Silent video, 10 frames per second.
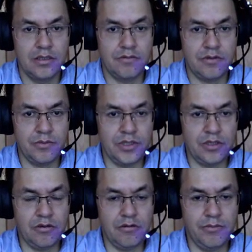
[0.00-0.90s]
from the
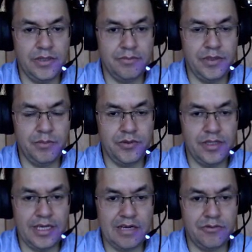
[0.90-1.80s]
government. People,
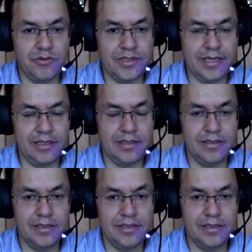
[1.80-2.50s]
they have to sell.